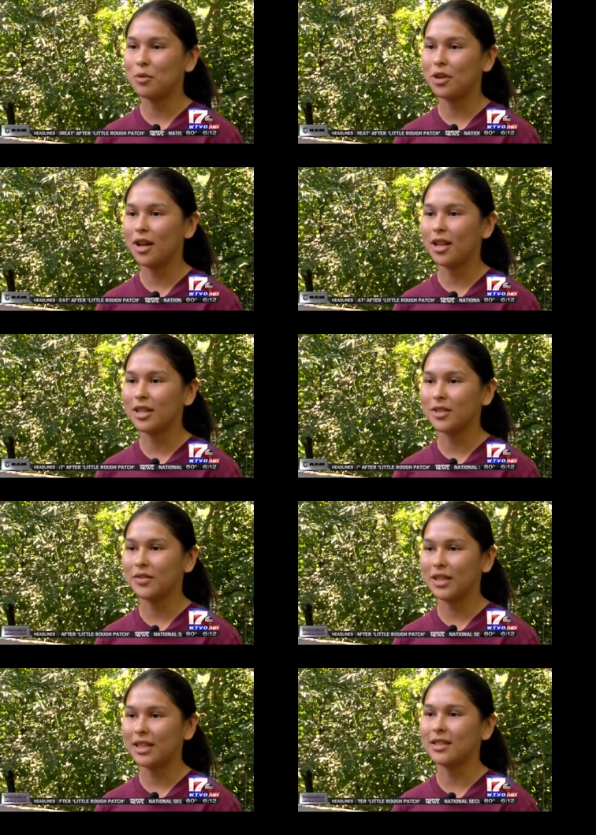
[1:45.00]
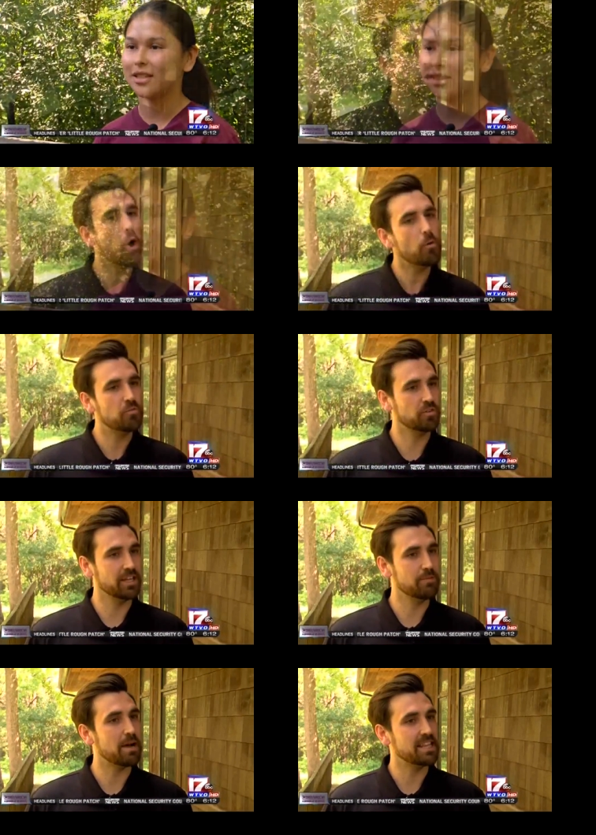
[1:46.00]
more knowledge of things
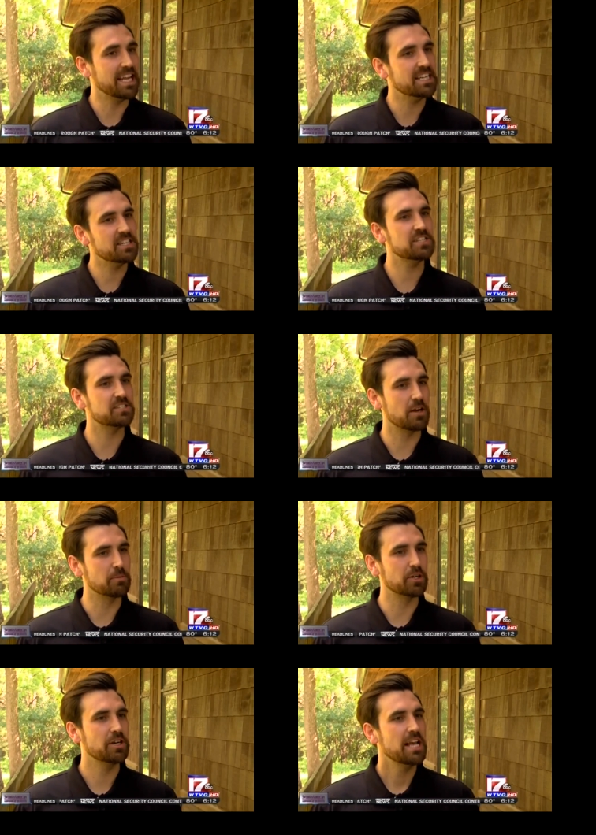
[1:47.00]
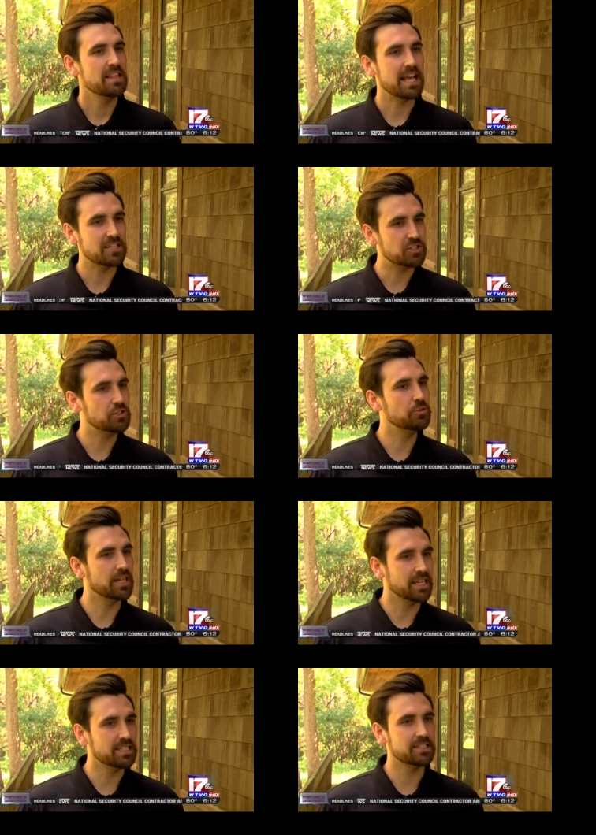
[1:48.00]
hopefully by the end of the summer that
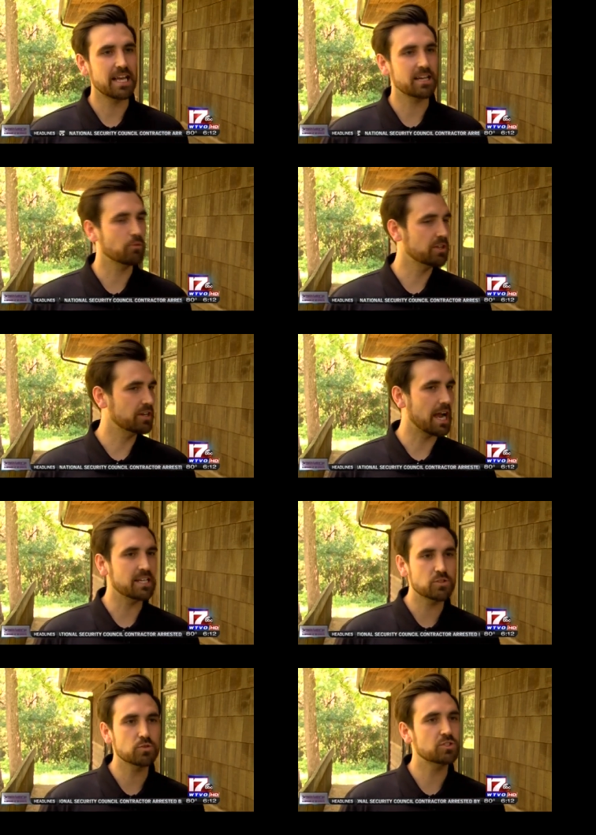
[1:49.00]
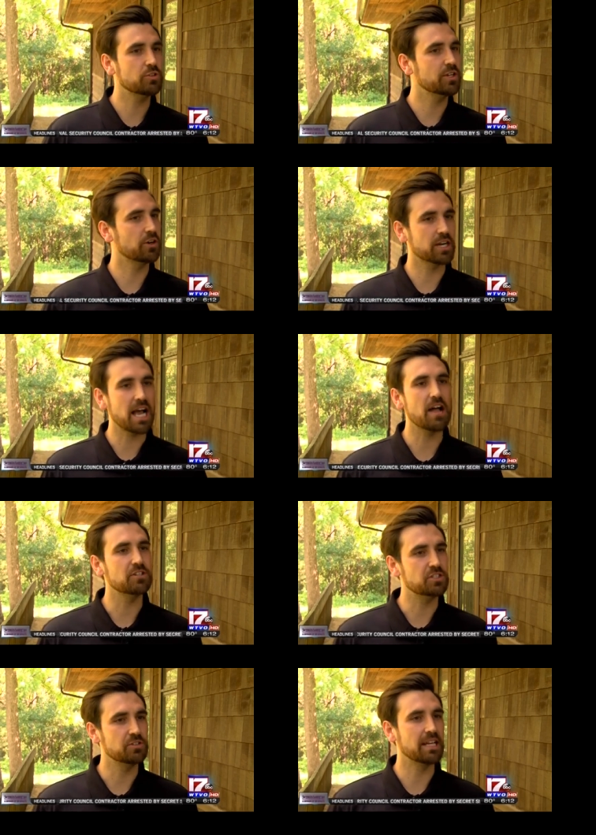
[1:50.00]
student that whether a high school student or a
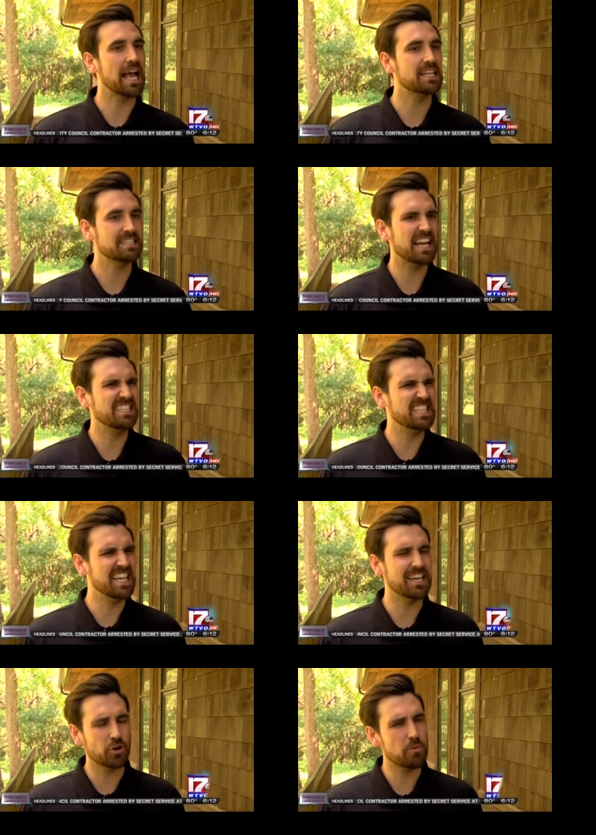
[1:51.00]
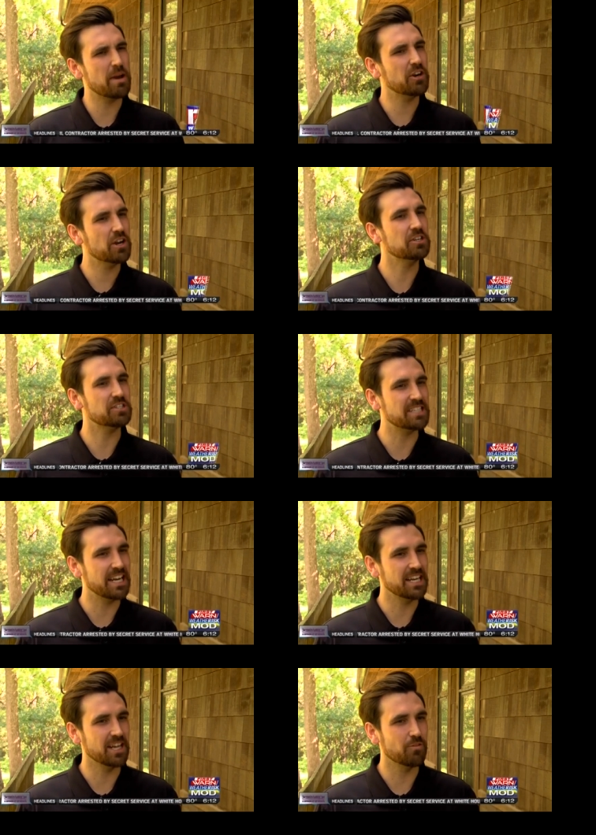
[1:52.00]
college student has an idea or a better
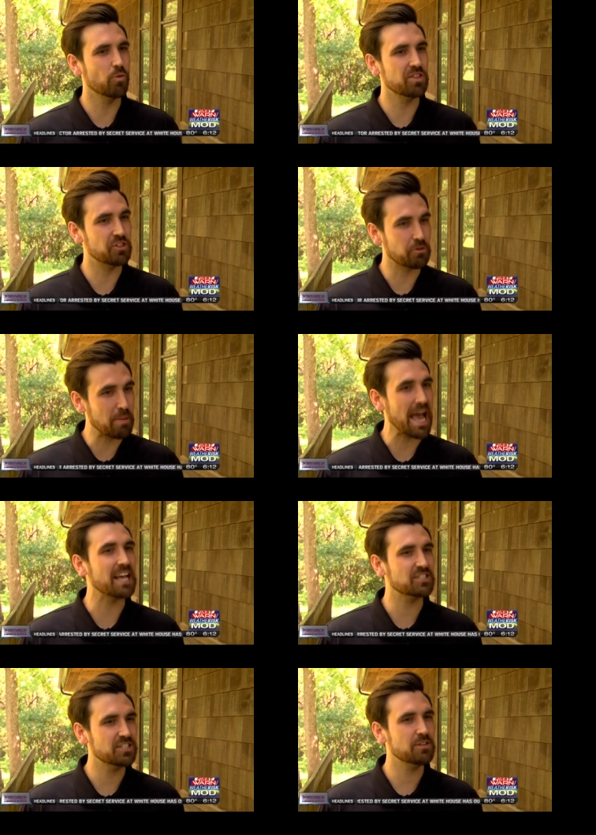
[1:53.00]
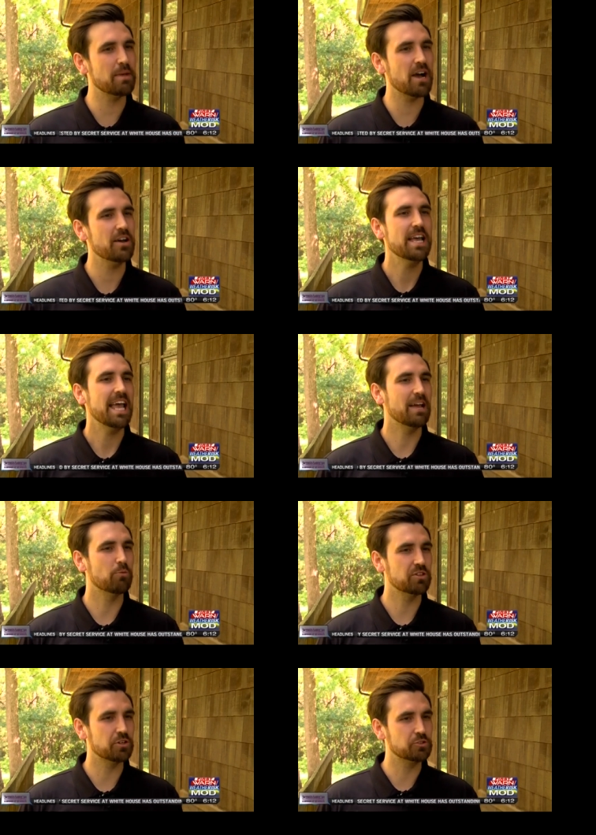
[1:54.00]
understanding of what they're passionate about and
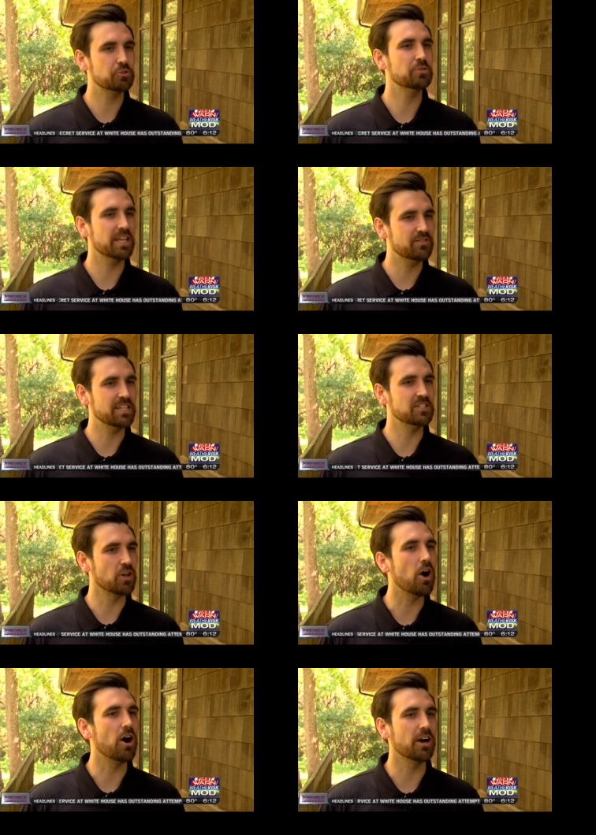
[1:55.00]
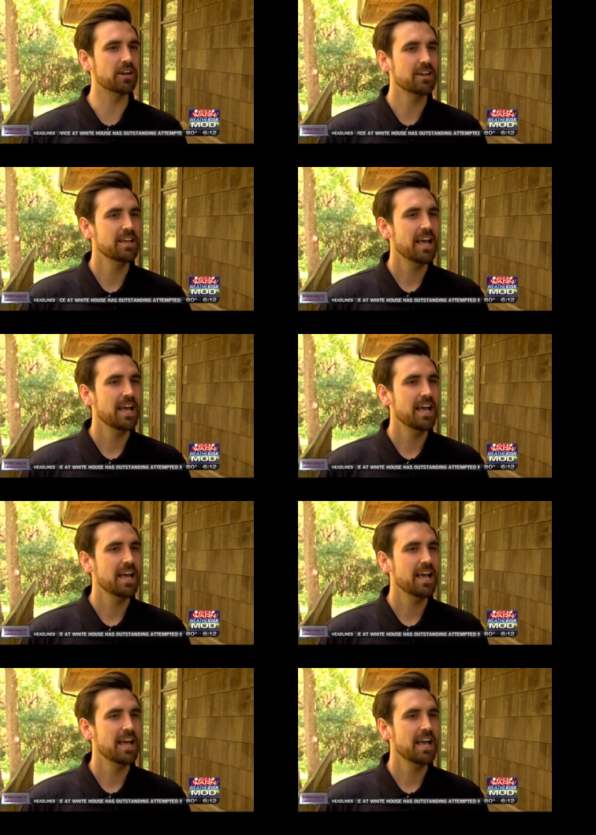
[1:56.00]
what their true giftings are